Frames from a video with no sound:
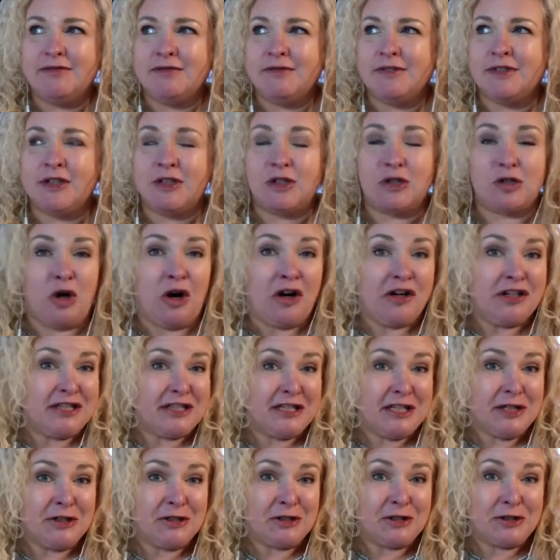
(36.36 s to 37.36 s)
the strongest
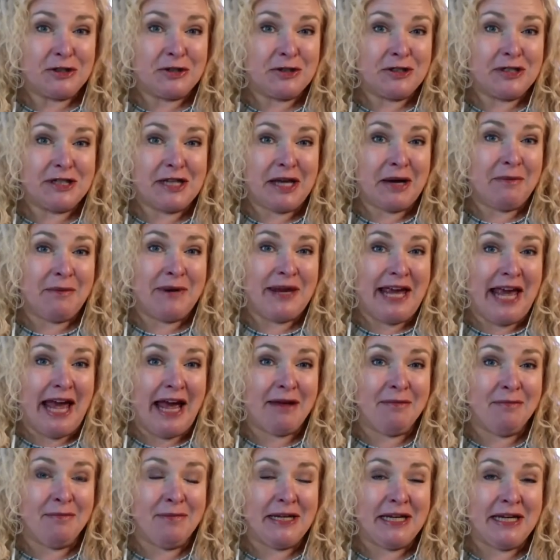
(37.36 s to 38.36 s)
teachers that we
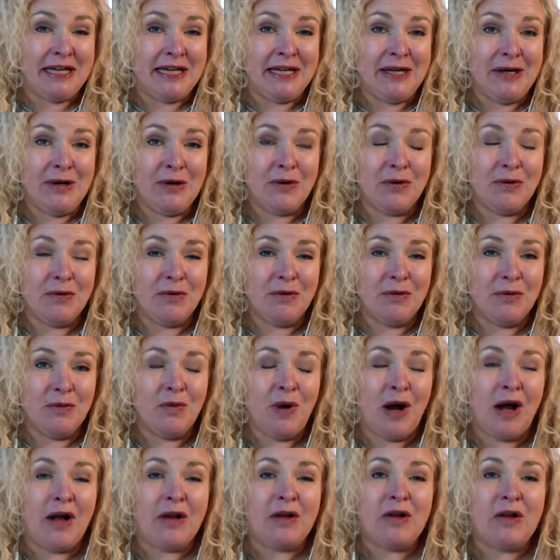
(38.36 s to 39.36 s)
can be,
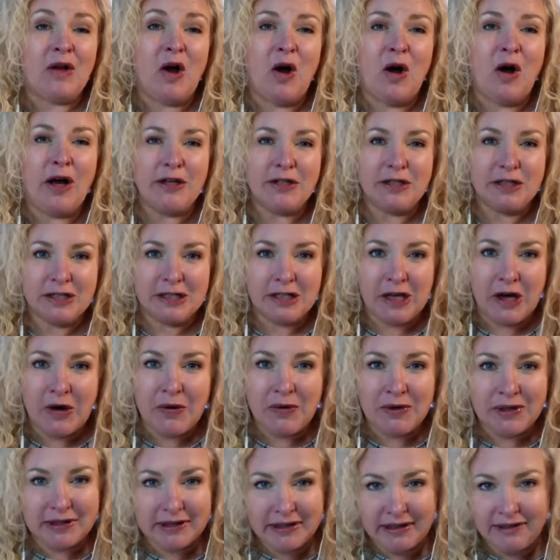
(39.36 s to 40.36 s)
while also
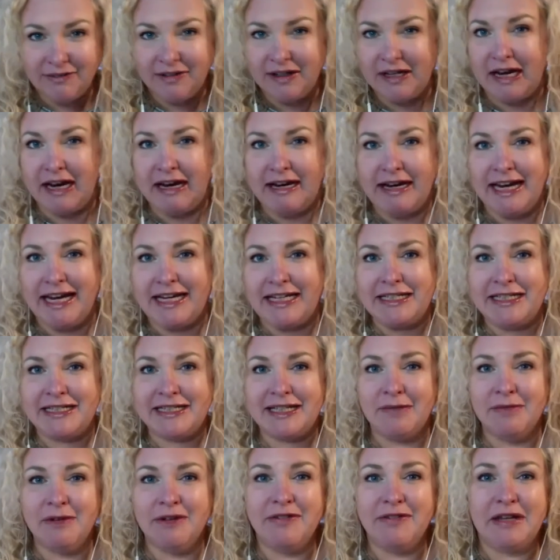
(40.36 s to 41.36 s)
alleviating
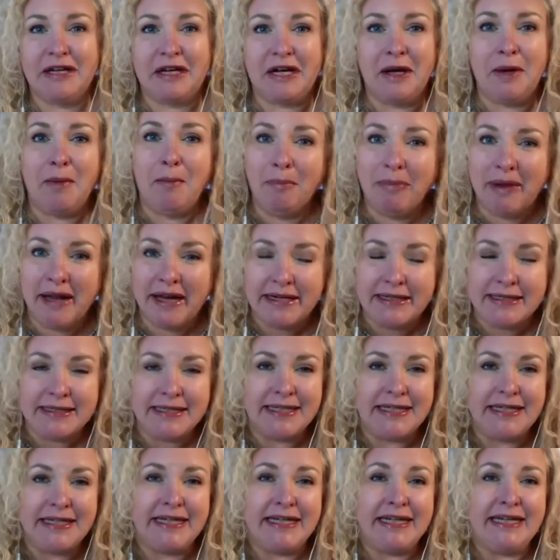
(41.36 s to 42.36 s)
some of the
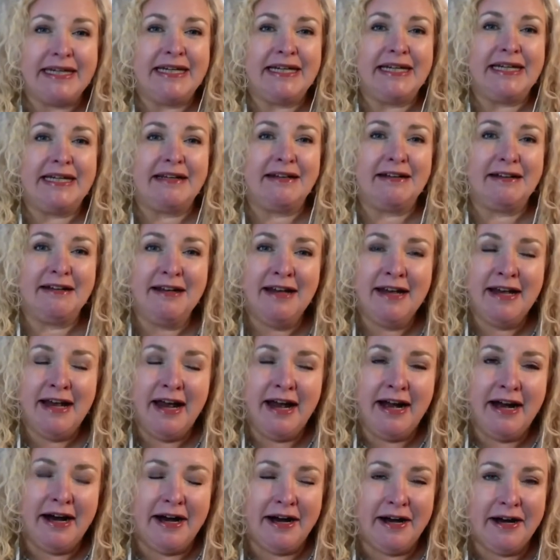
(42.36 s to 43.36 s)
complexity and
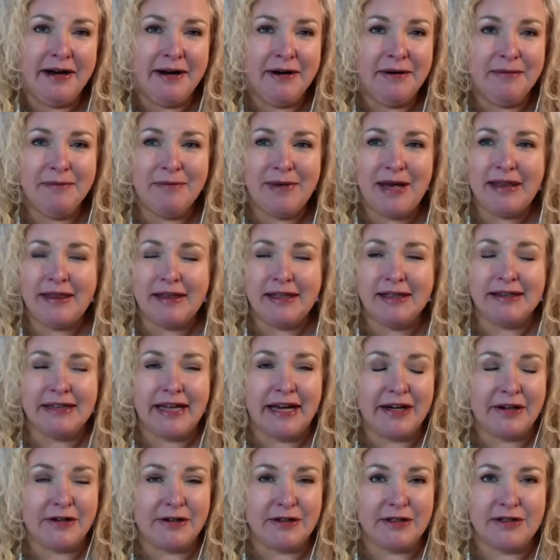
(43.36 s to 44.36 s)
the
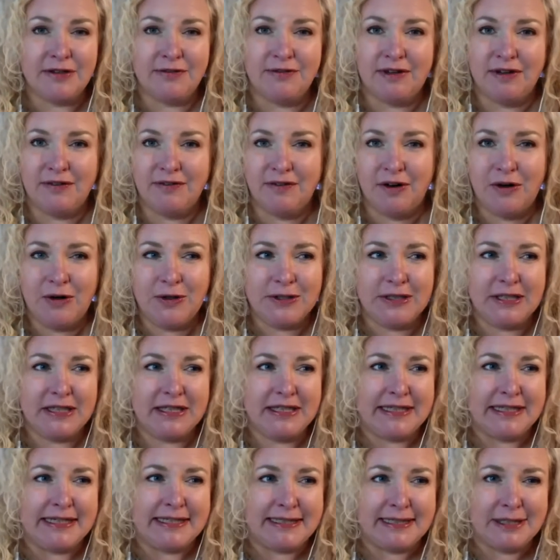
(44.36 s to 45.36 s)
layers of difficulty
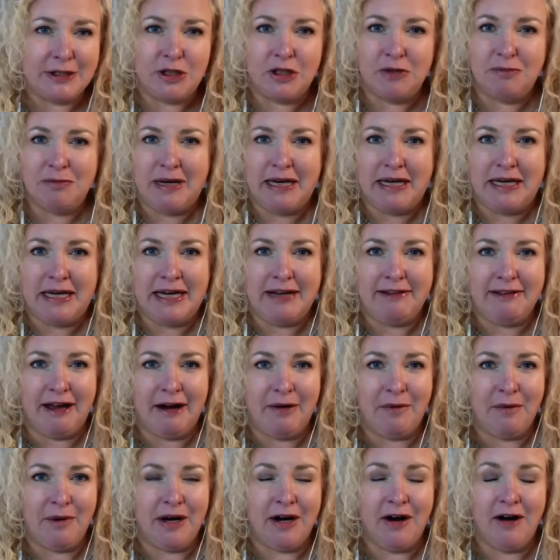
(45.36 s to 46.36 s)
and decision making
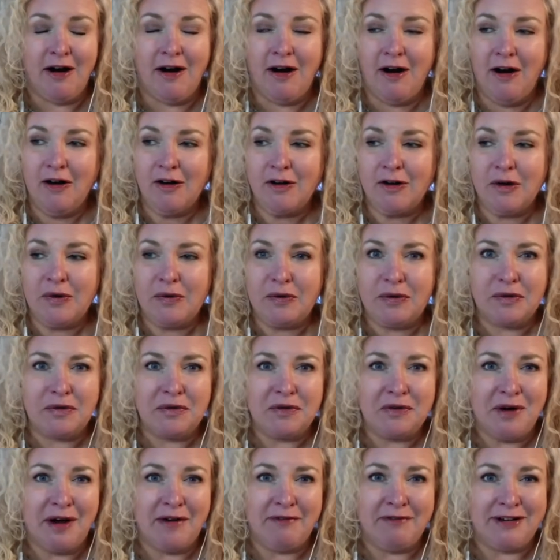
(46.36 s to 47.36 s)
that we all go
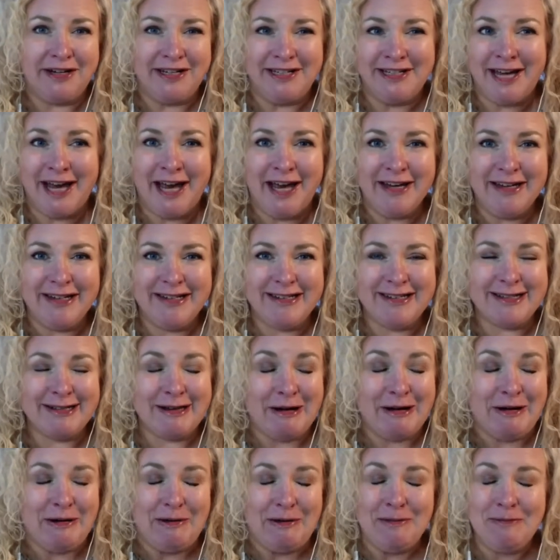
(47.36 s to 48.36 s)
through every day.
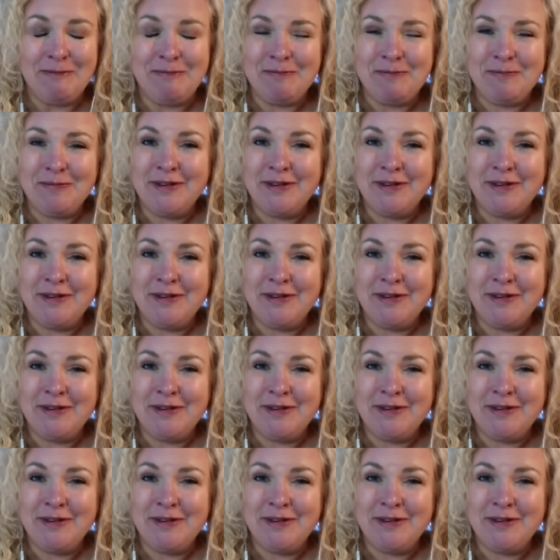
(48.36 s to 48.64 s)
So